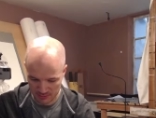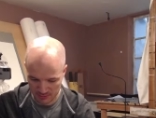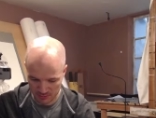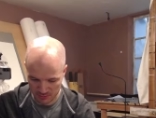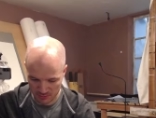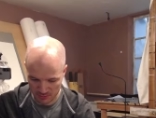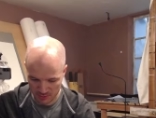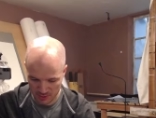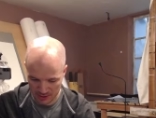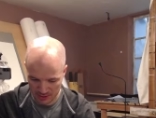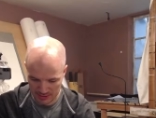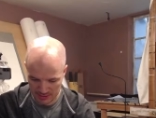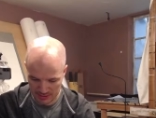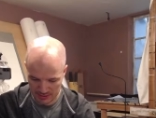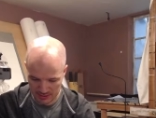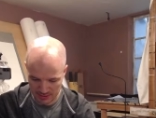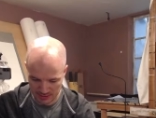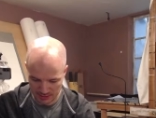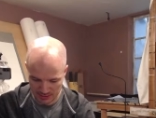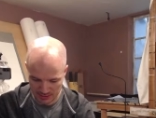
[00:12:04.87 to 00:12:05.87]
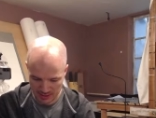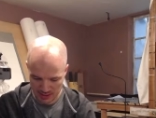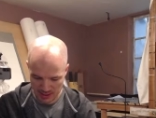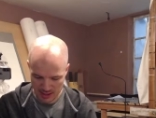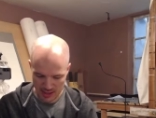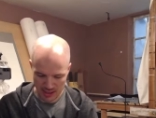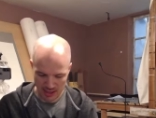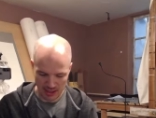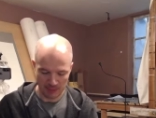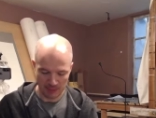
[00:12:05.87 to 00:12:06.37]
white stick.
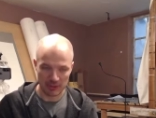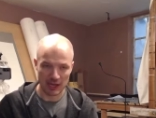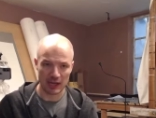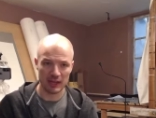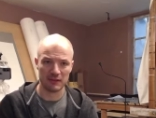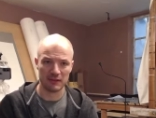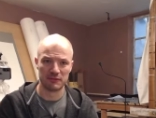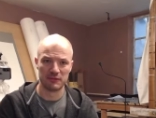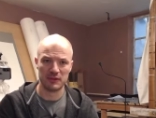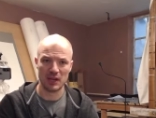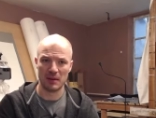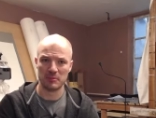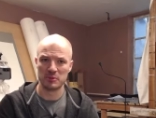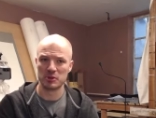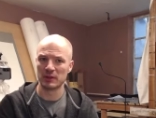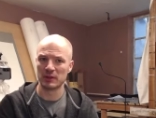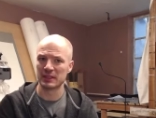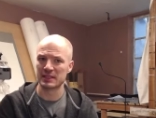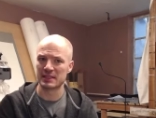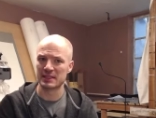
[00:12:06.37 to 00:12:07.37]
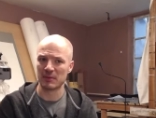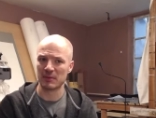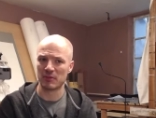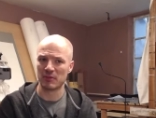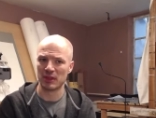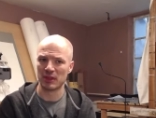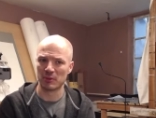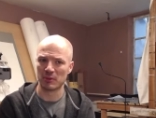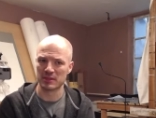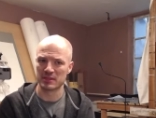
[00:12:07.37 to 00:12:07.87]
And I'm doing the same
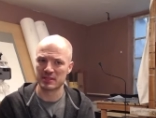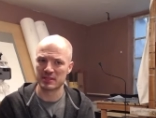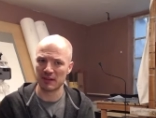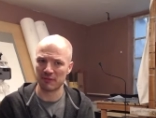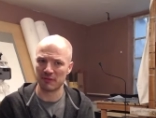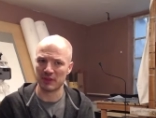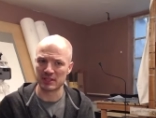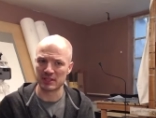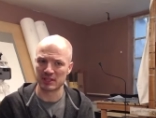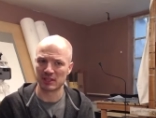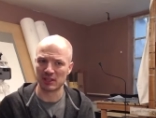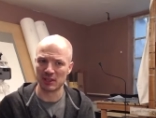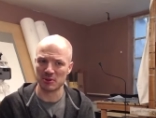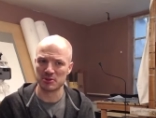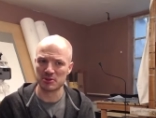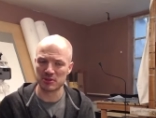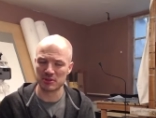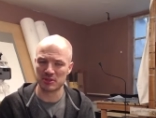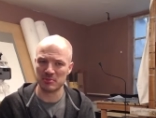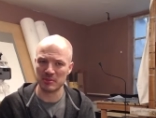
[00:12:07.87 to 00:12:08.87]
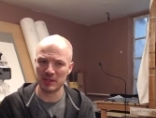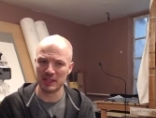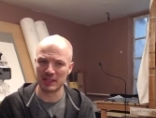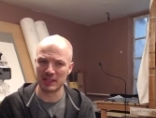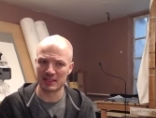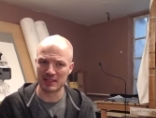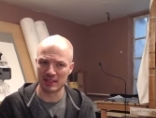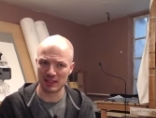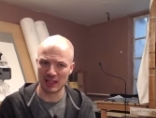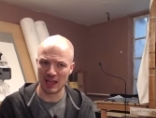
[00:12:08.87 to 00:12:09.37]
thing where stuff that's closer to me
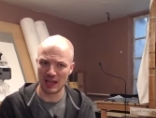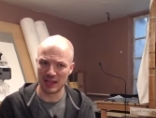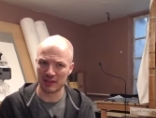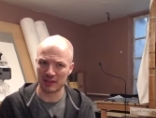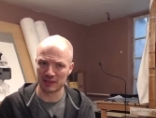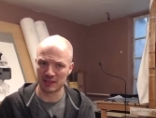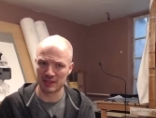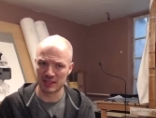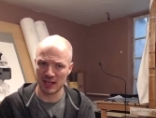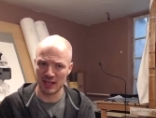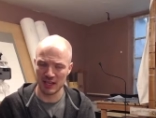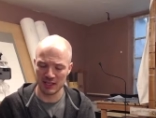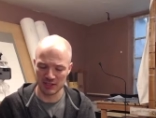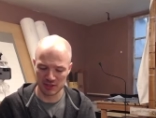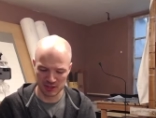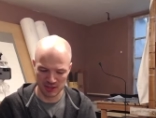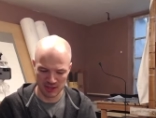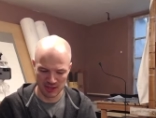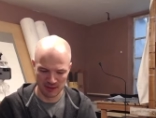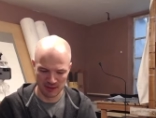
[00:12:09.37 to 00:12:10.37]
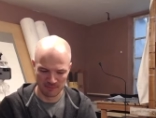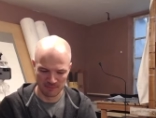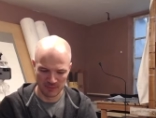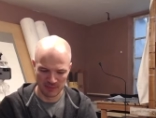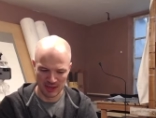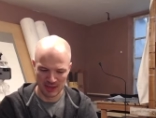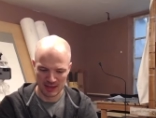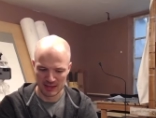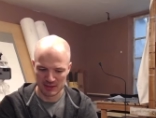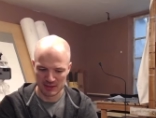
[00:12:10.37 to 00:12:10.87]
gets a lighter touch.
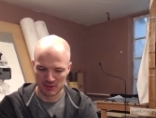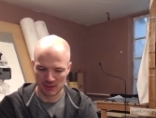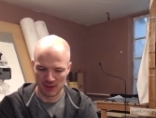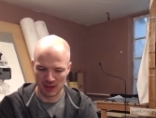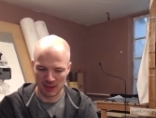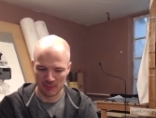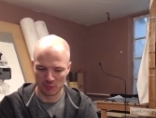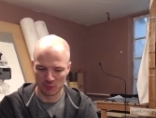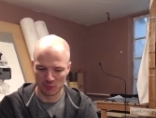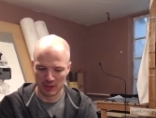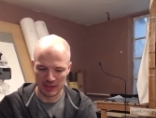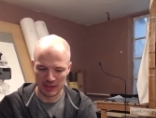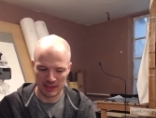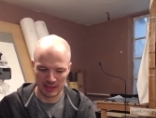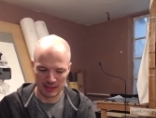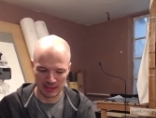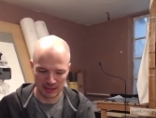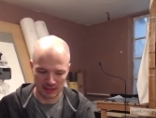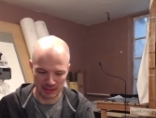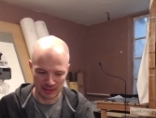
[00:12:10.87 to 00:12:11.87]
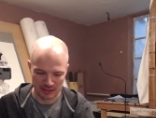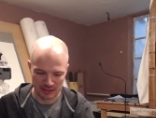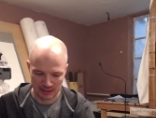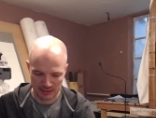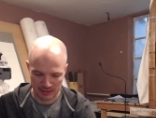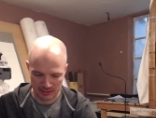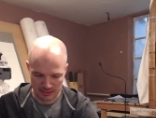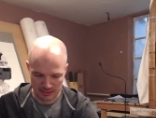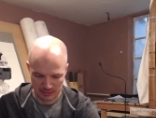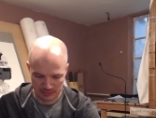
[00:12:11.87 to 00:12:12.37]
So I'm reading,
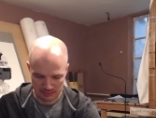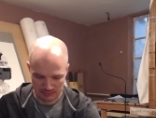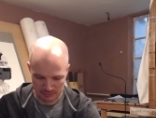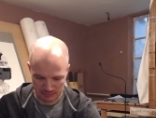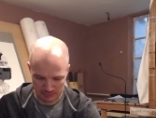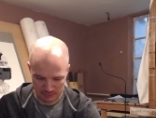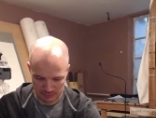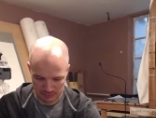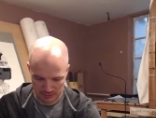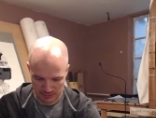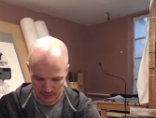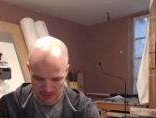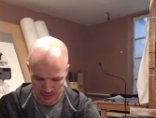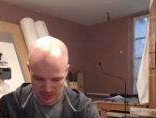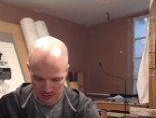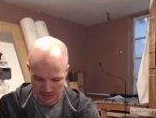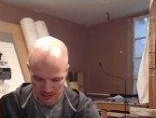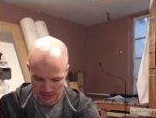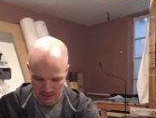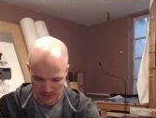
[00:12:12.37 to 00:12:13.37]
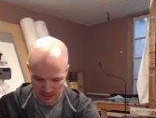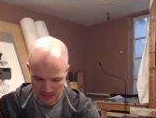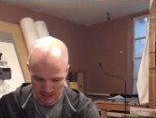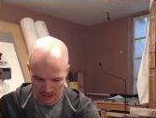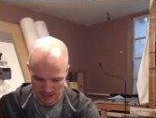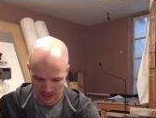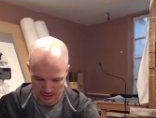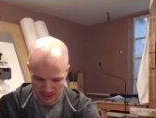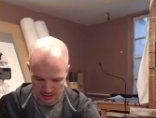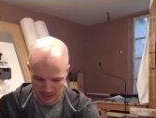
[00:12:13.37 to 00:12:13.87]
let's say
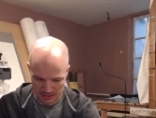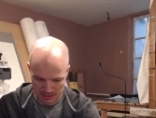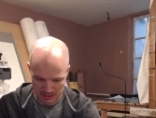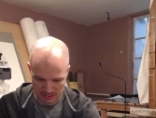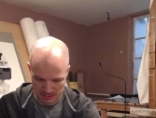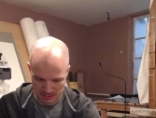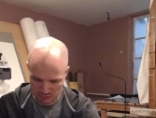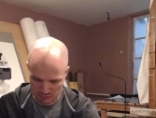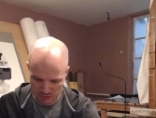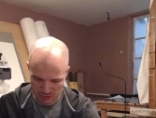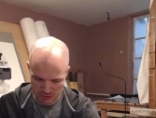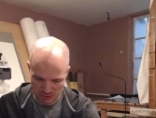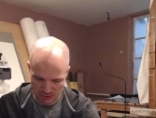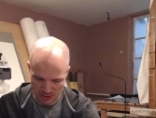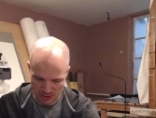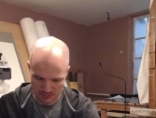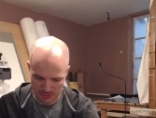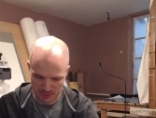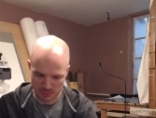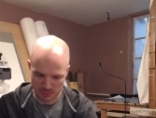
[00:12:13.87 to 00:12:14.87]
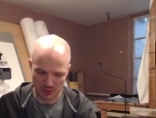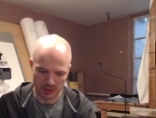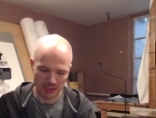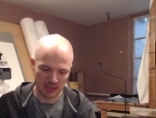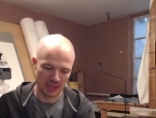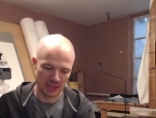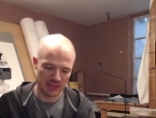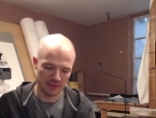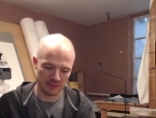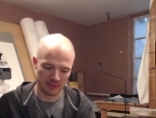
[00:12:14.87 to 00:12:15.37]
this stripe's
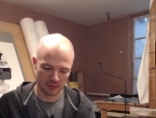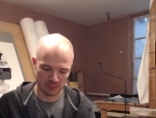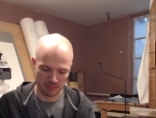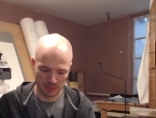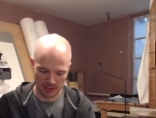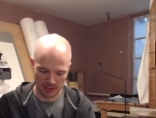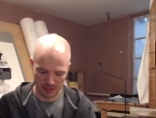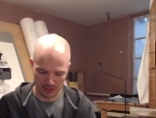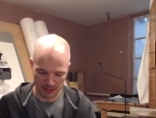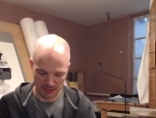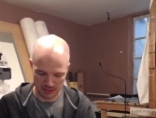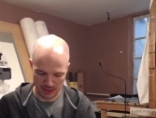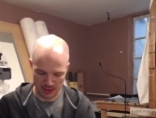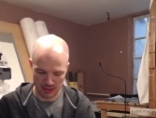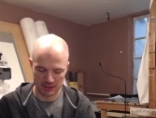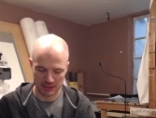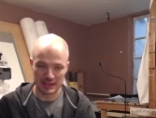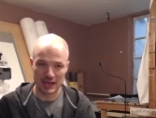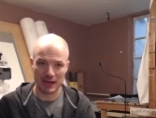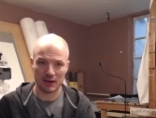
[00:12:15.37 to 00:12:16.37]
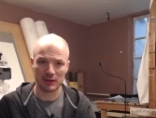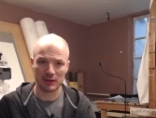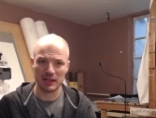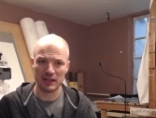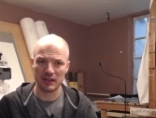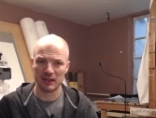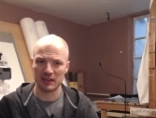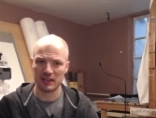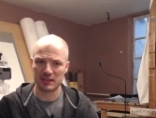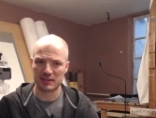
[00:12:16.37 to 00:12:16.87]
pretty even, but down
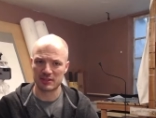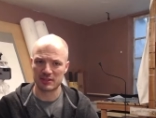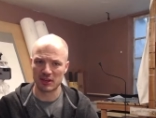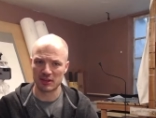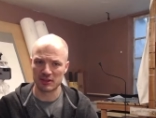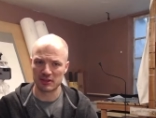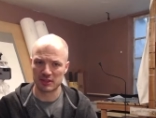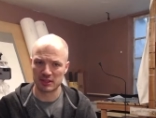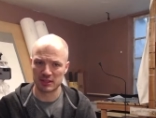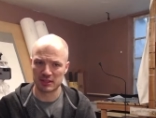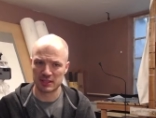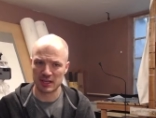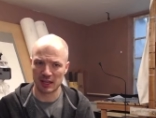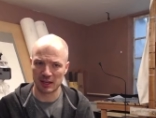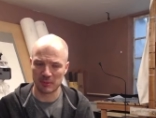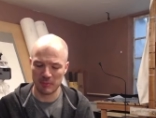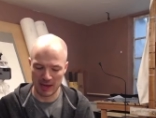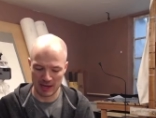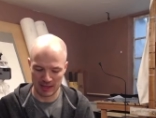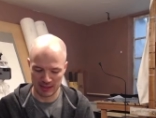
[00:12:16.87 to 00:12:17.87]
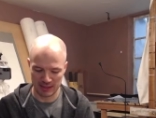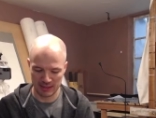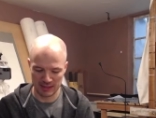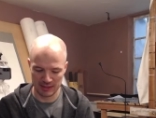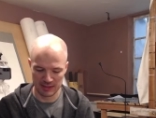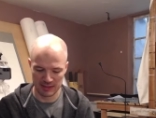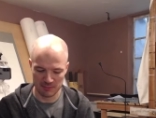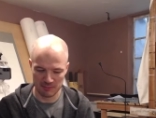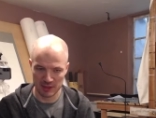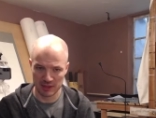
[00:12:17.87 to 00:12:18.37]
here it starts to tuck back in
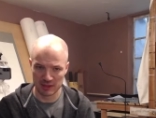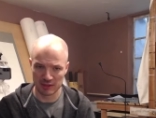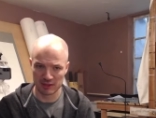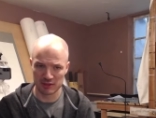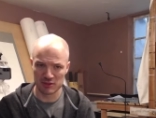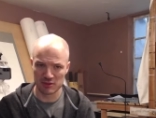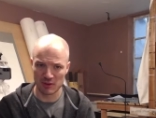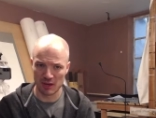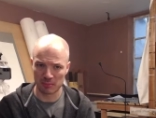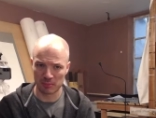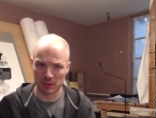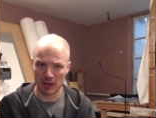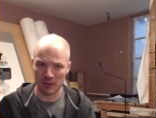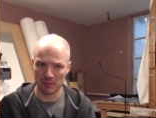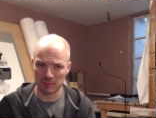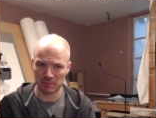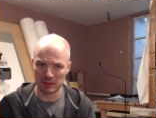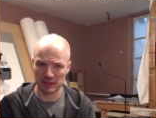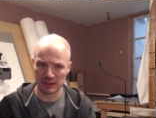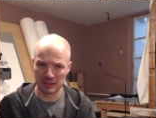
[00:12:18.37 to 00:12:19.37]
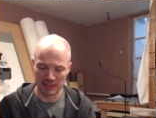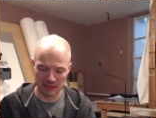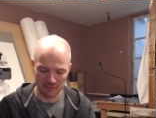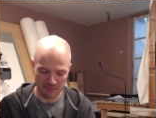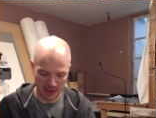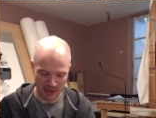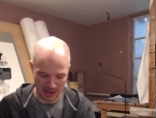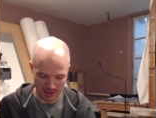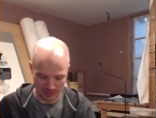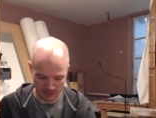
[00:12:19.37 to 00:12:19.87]
the middle. So I'll probably leave
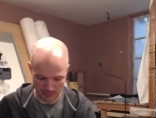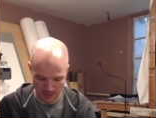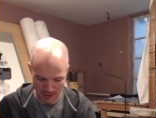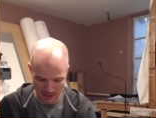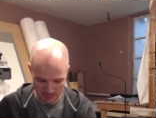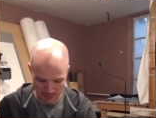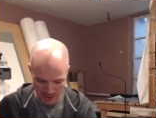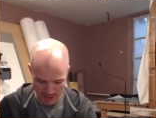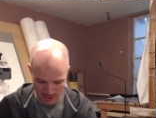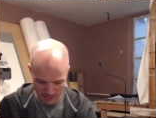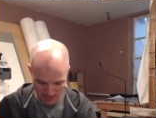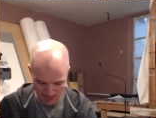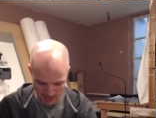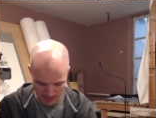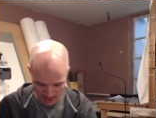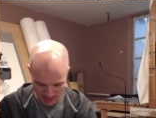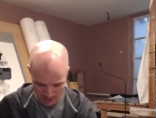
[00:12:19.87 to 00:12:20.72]
that gray paper.